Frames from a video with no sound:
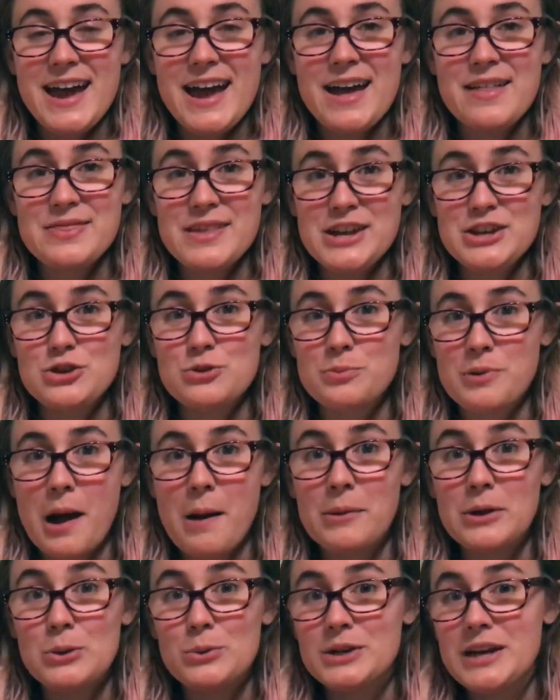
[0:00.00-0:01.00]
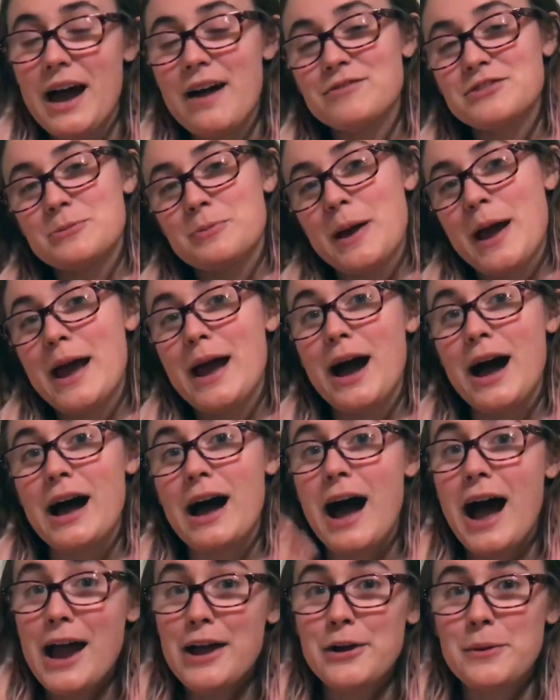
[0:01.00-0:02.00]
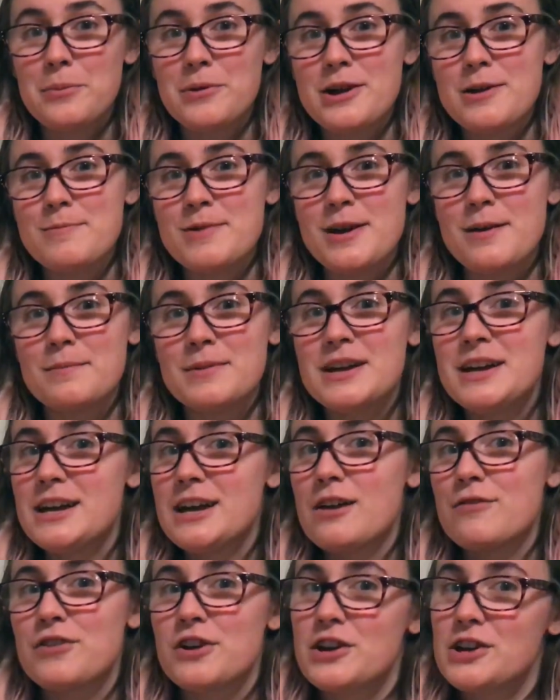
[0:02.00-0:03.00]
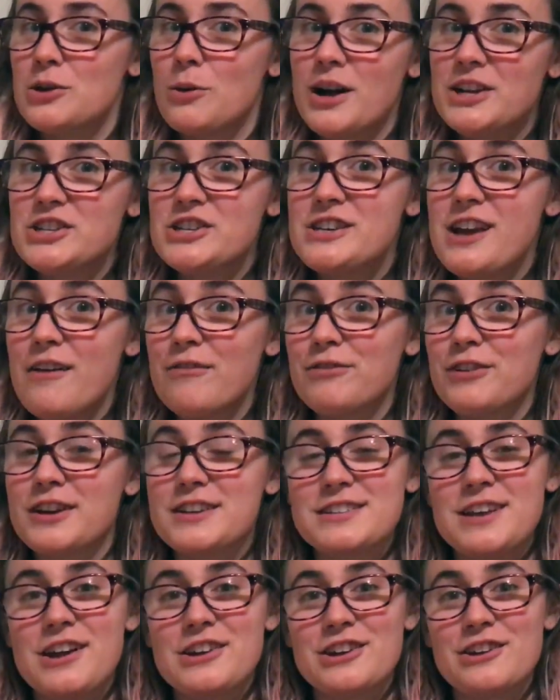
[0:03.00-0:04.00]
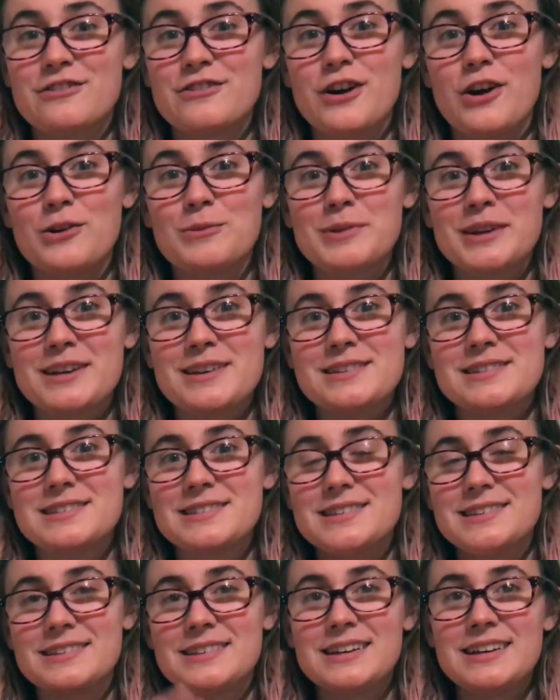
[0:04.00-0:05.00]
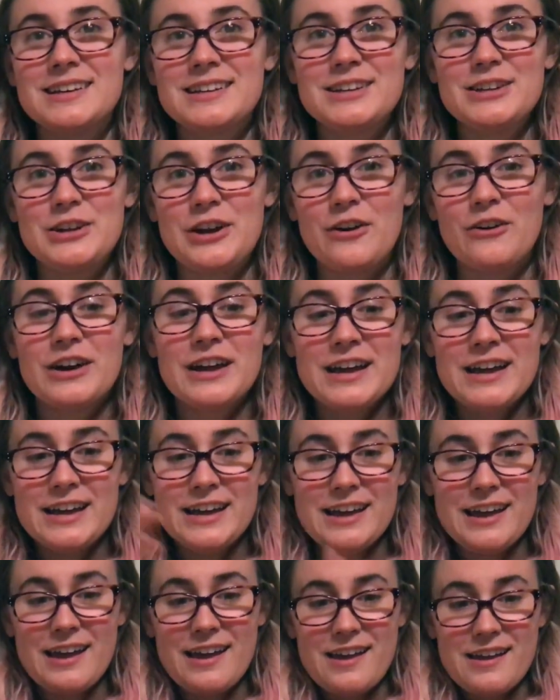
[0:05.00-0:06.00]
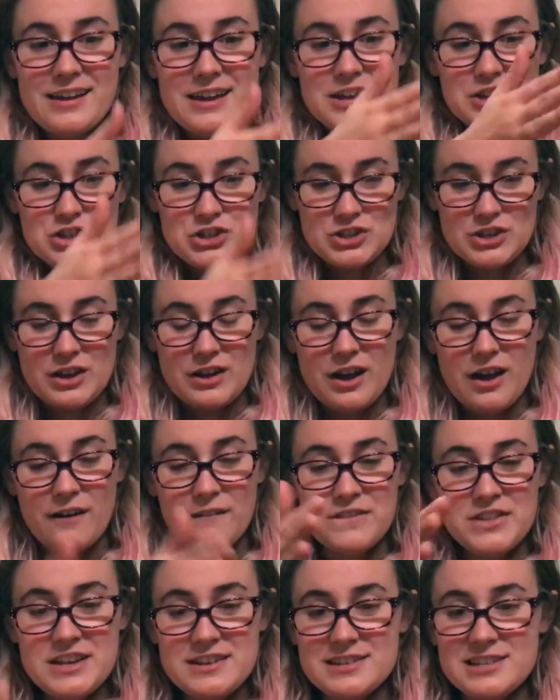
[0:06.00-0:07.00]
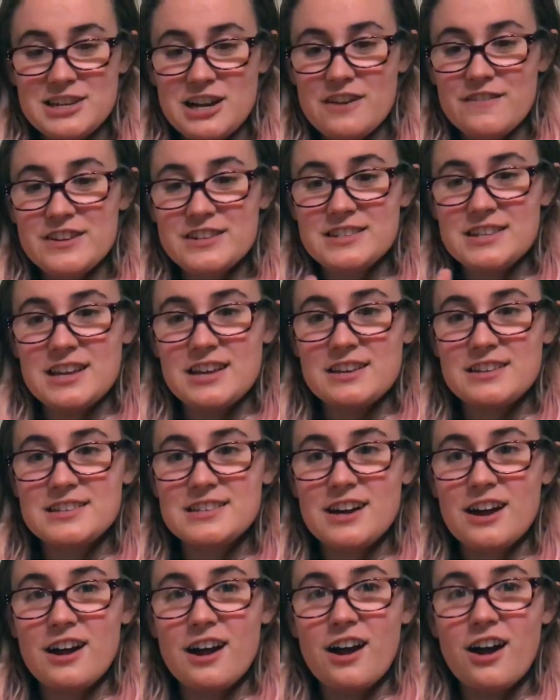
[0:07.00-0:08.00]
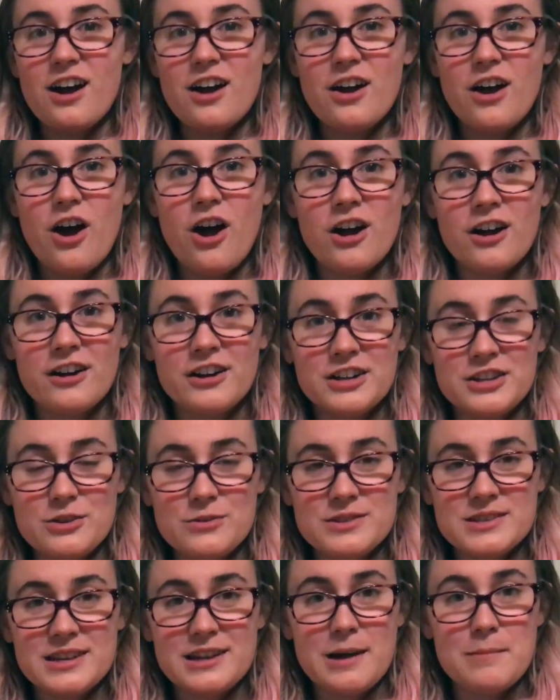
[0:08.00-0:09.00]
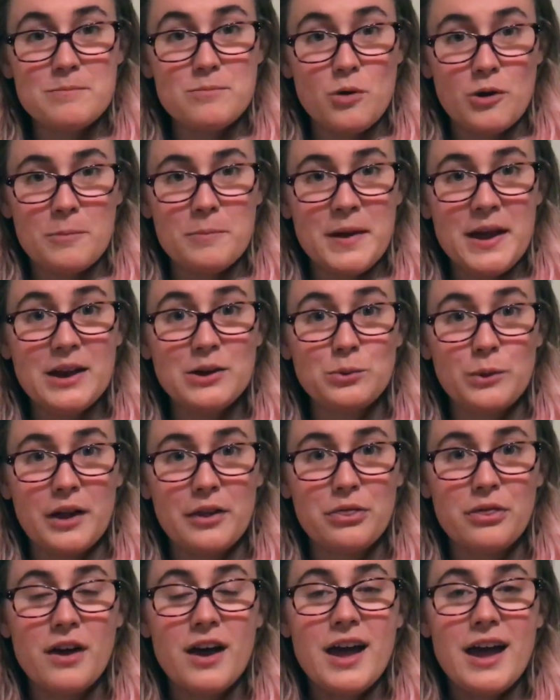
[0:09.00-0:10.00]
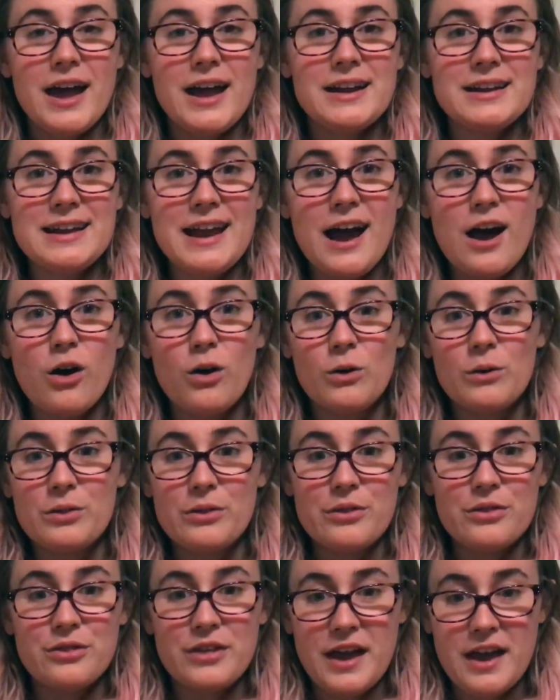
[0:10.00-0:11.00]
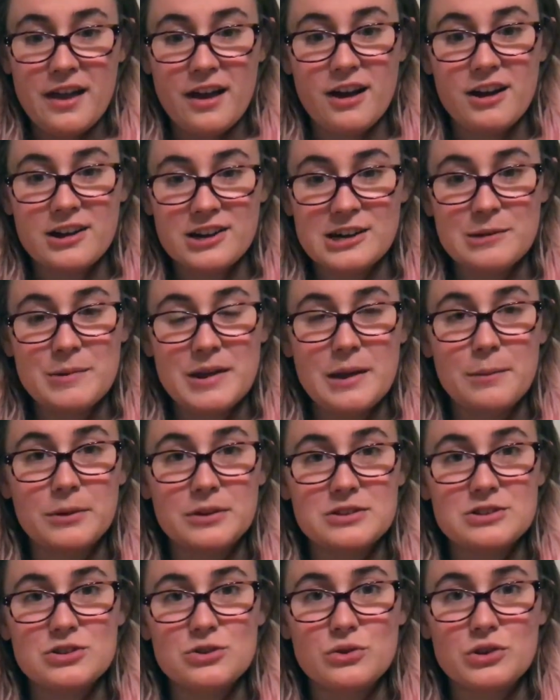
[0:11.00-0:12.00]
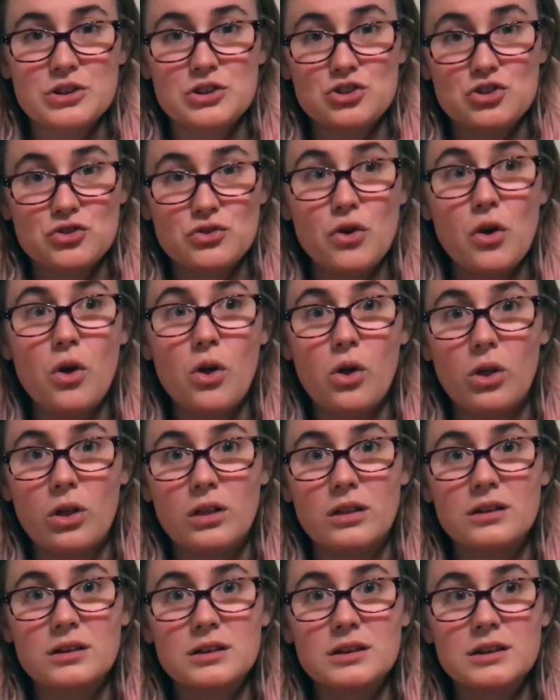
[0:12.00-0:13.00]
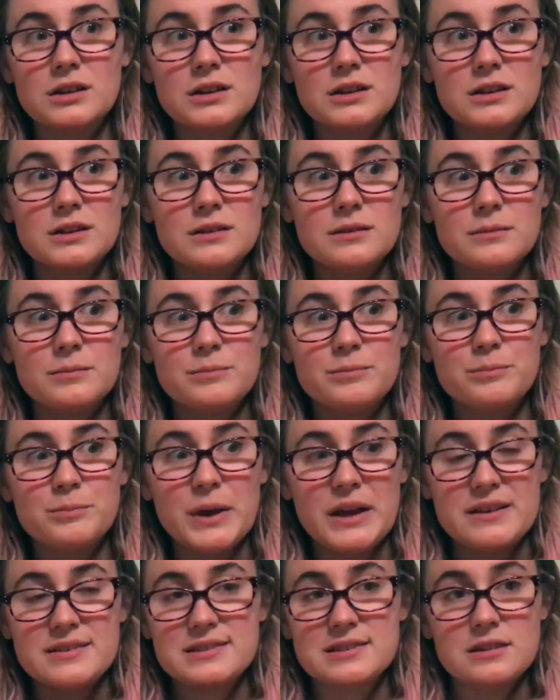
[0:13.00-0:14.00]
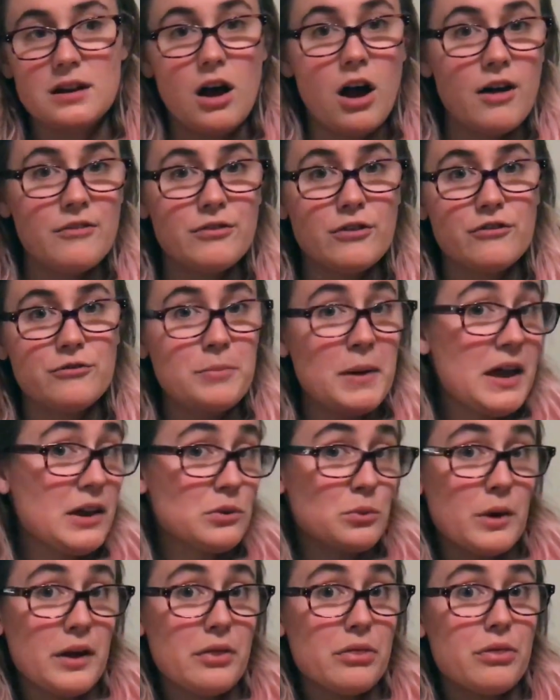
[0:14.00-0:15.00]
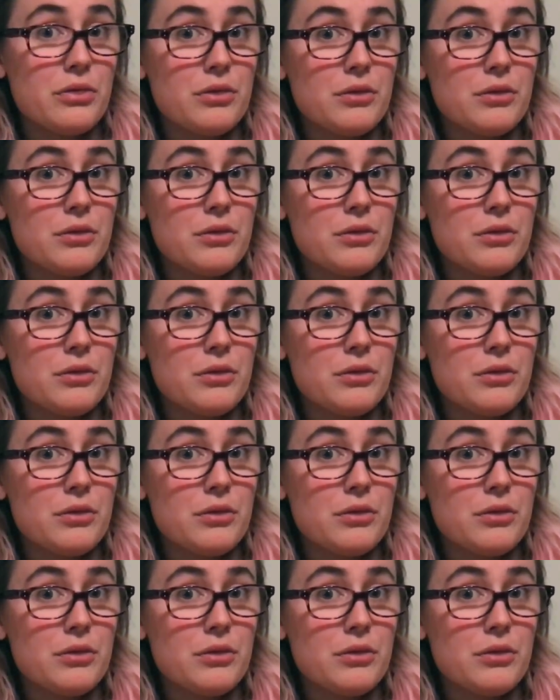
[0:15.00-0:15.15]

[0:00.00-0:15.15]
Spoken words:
And then you probably would have to pay a higher premium if you're gonna watch Netflix on your phone because, you know, each of these services are using up more bandwidth, and now they are gonna be able to control based off of bandwidth.